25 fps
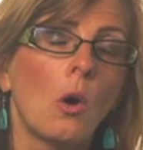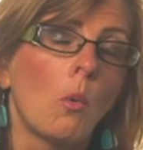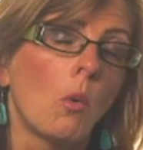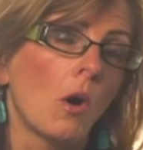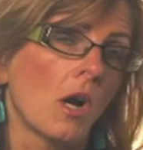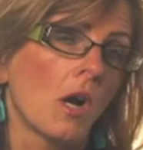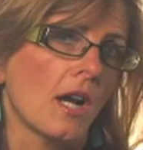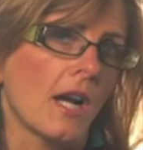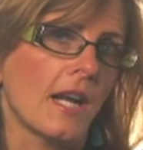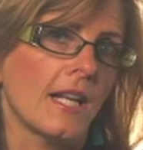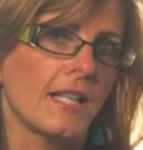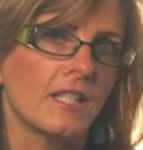
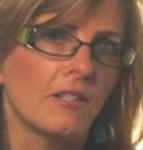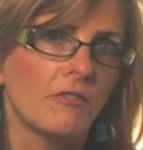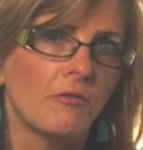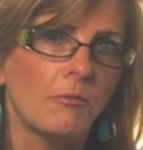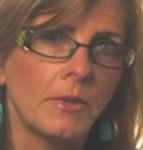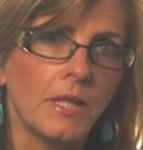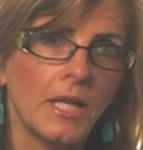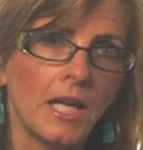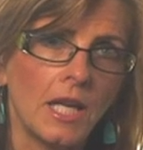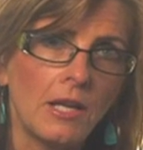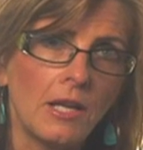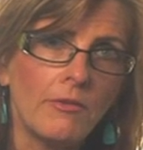what kinds
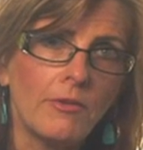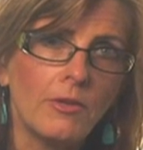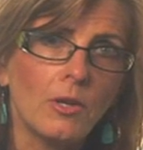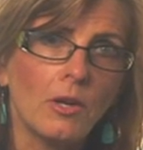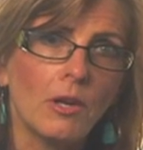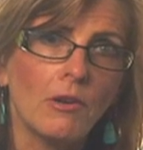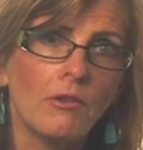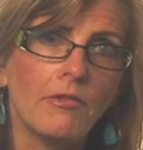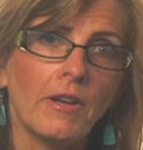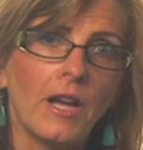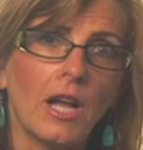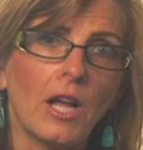of
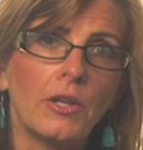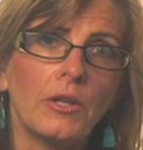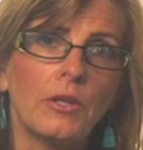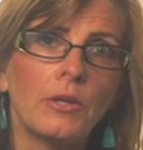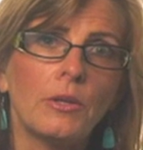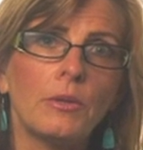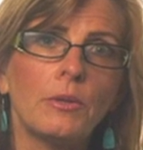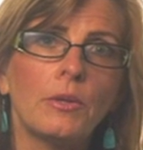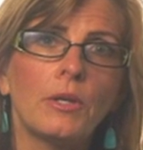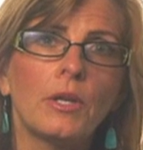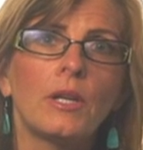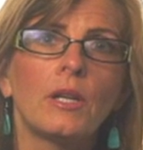behavior are
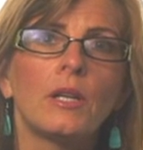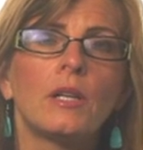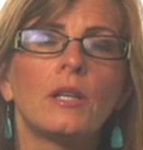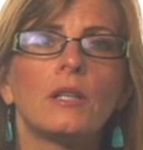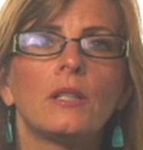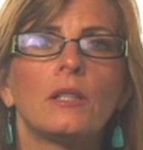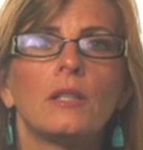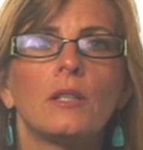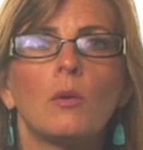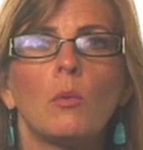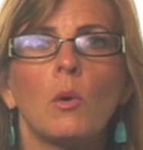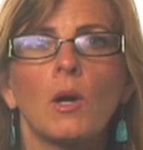valued,
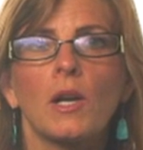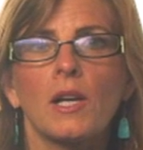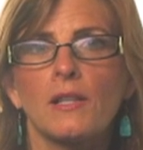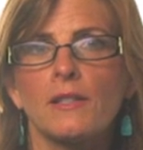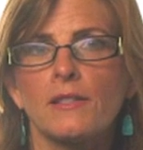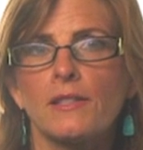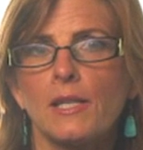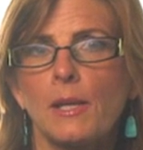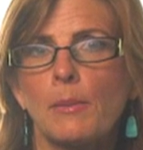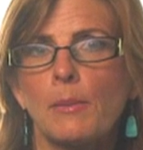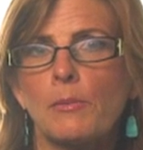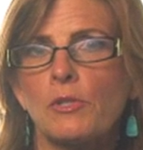what
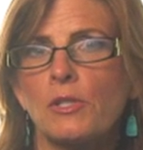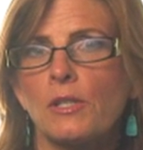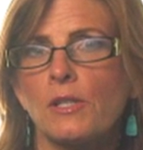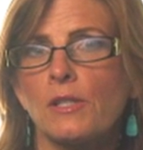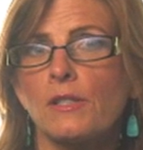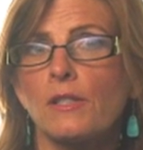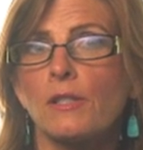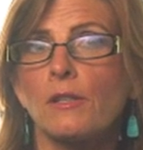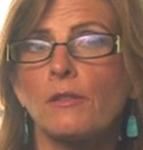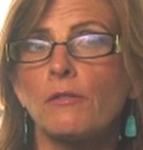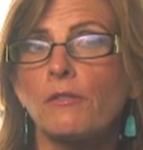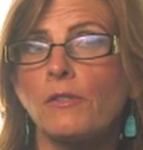
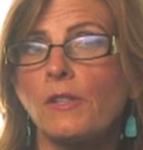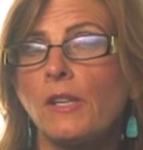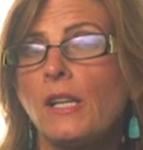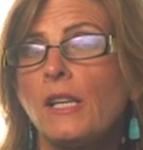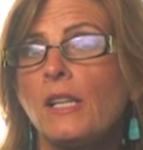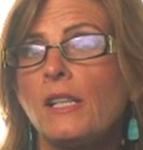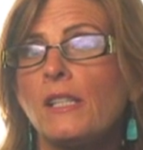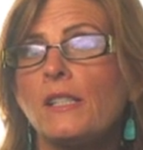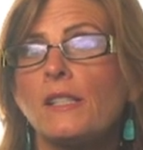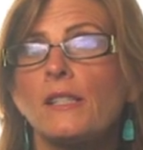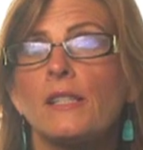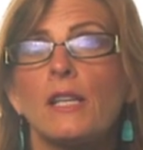conceptions of,
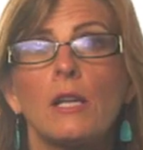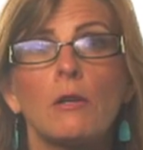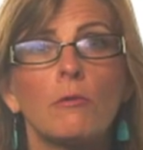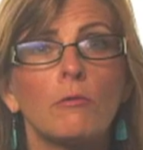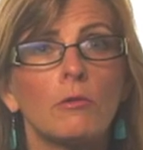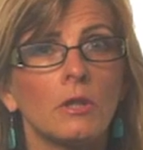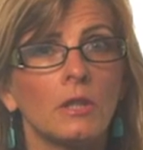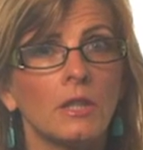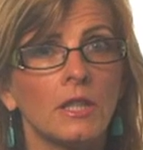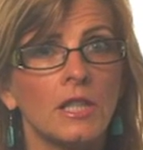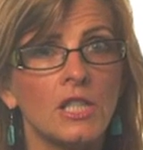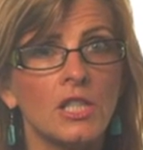say,
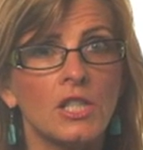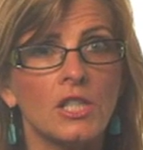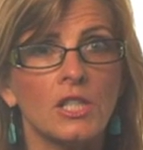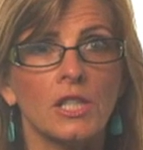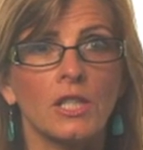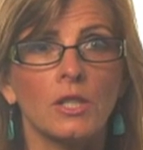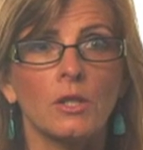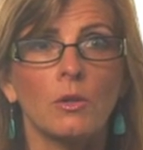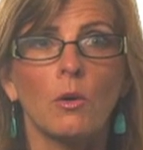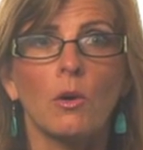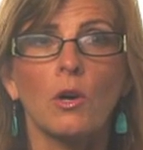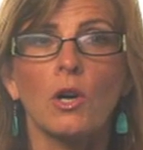
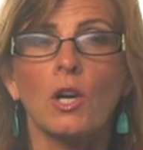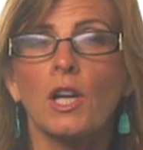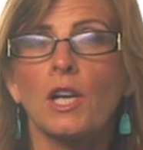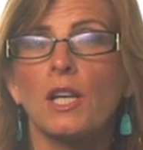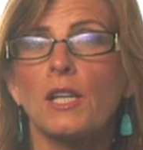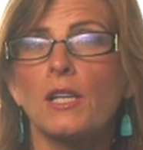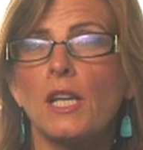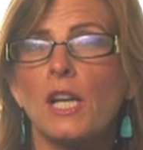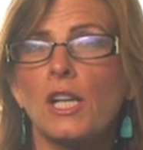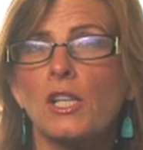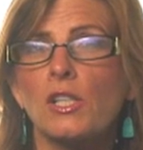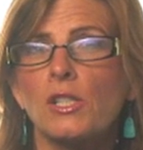religion or
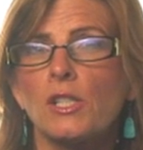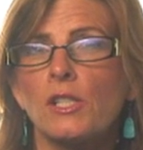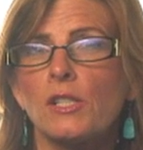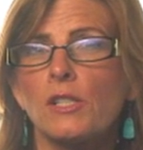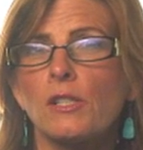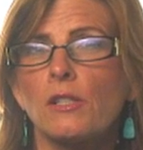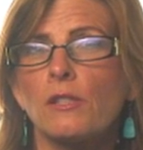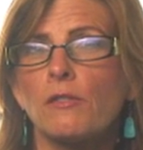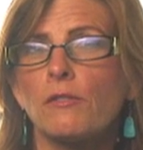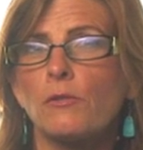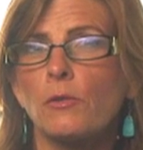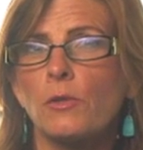connection
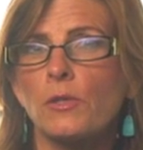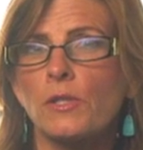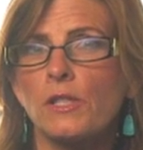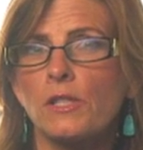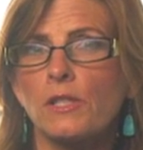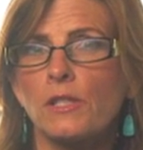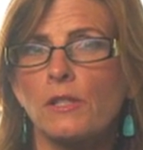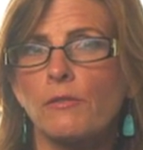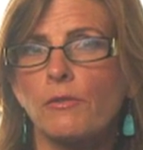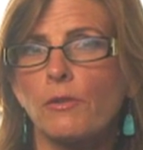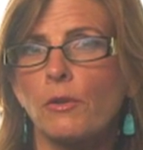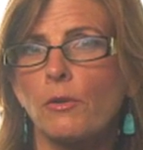to the
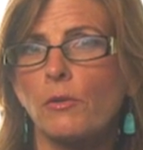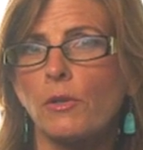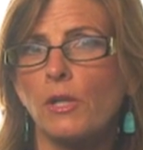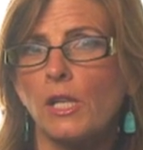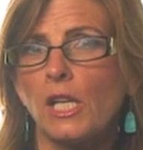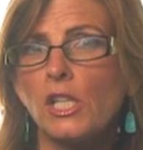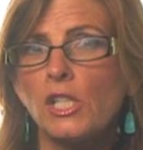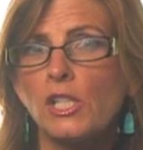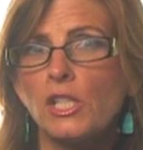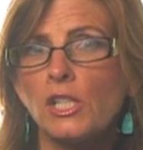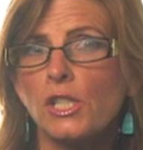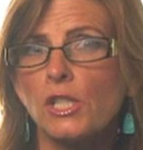forces of
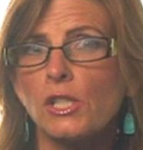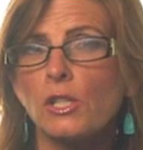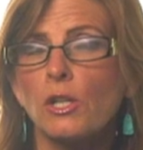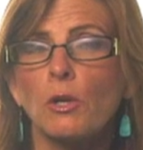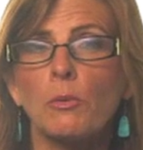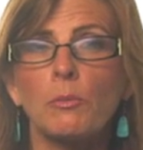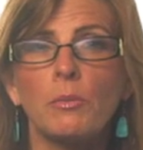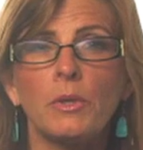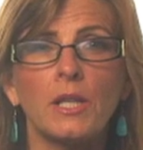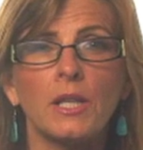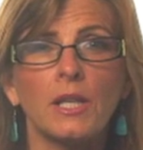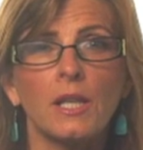creation
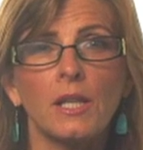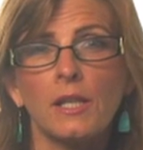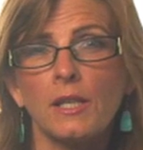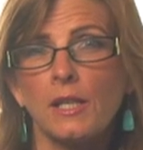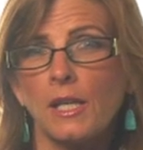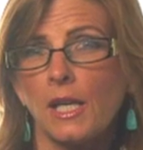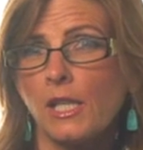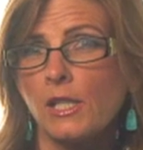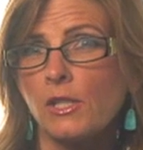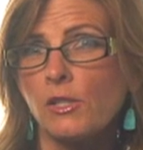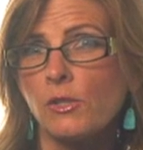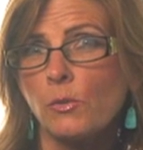are being
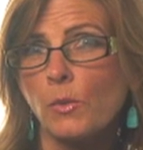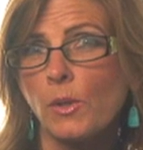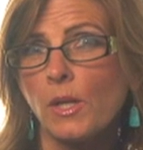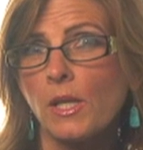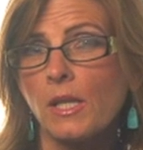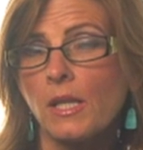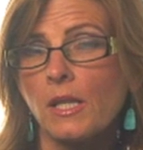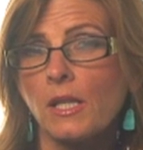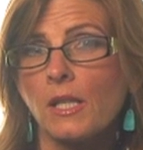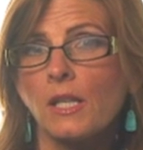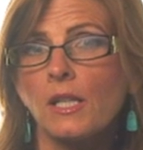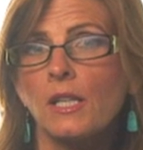engaged
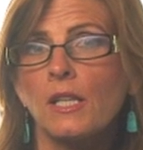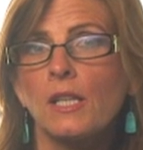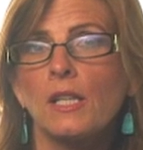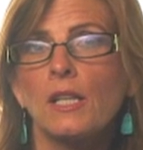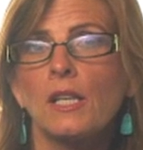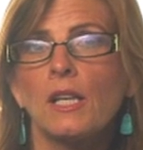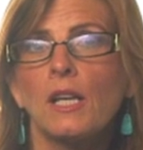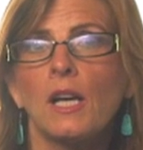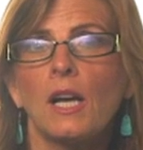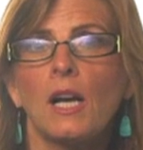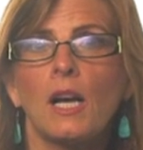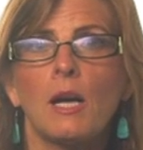with,
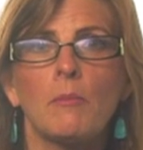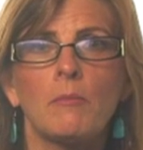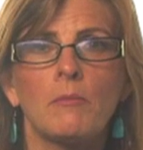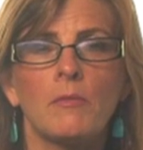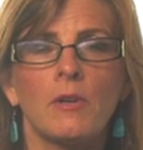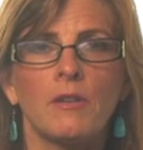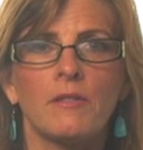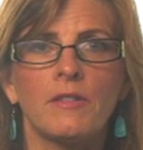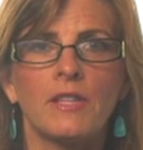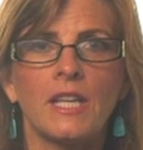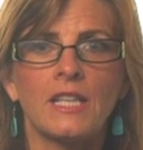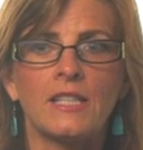um,
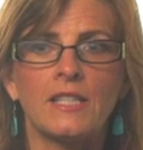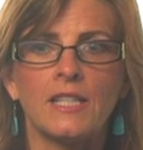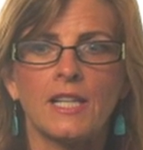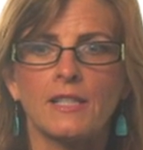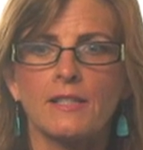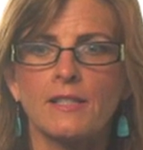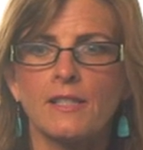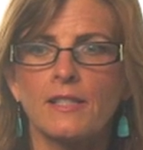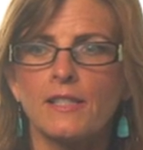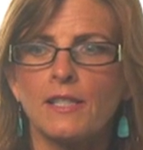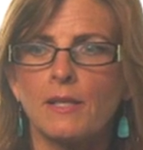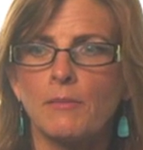that
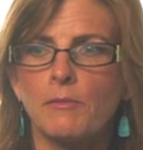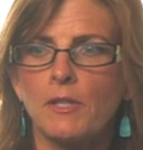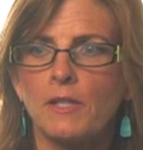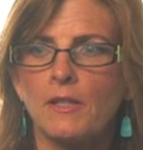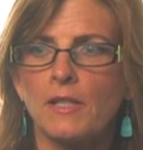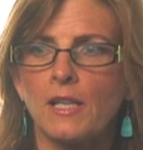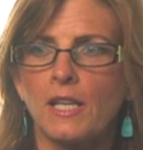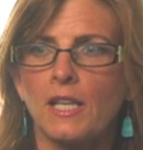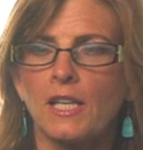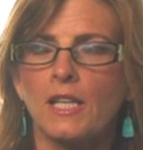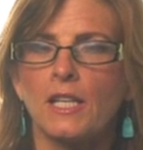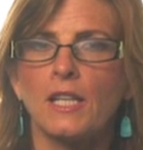dance is something
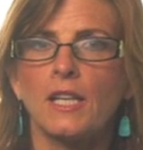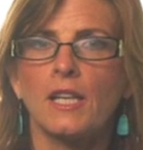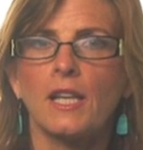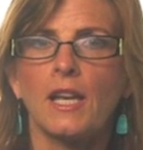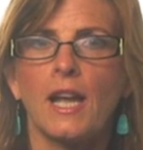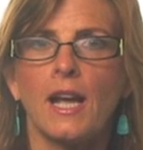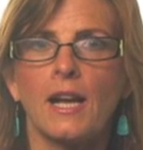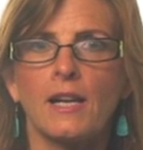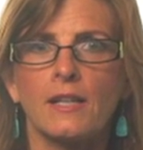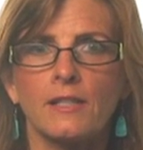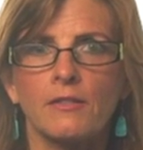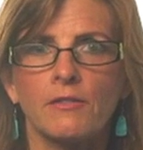that can
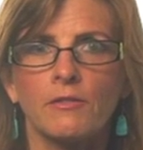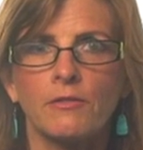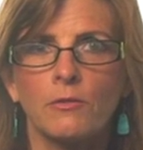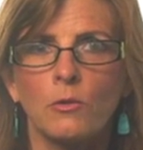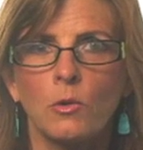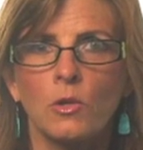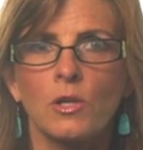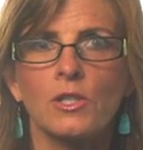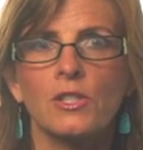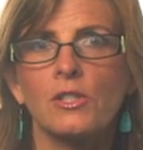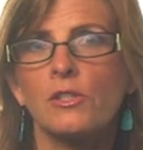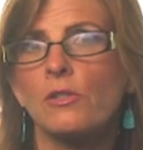enact a
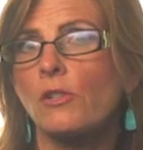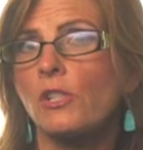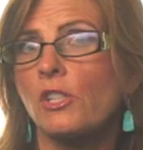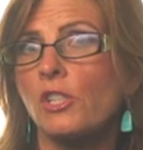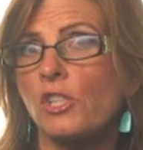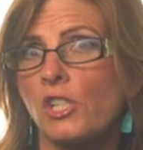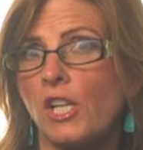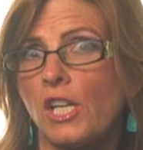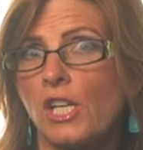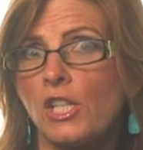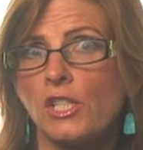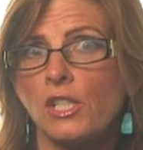force or a
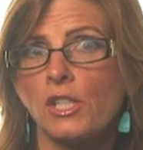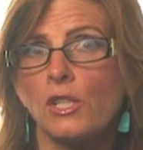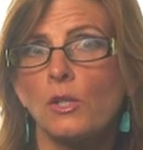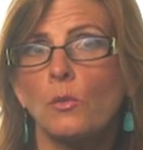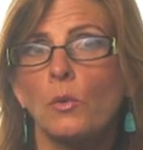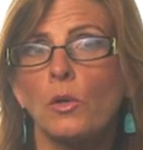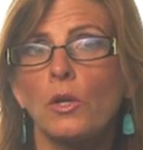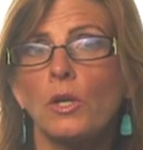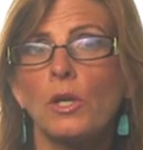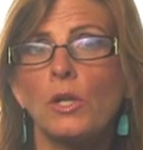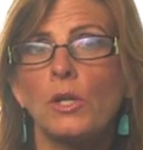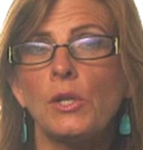change in the
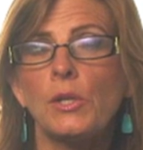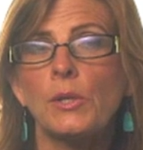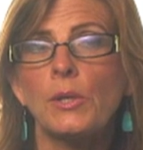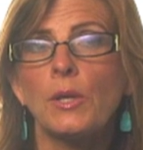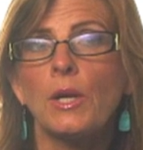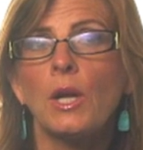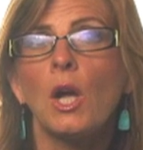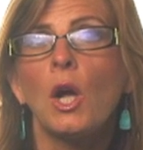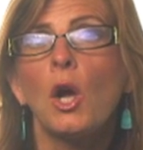world,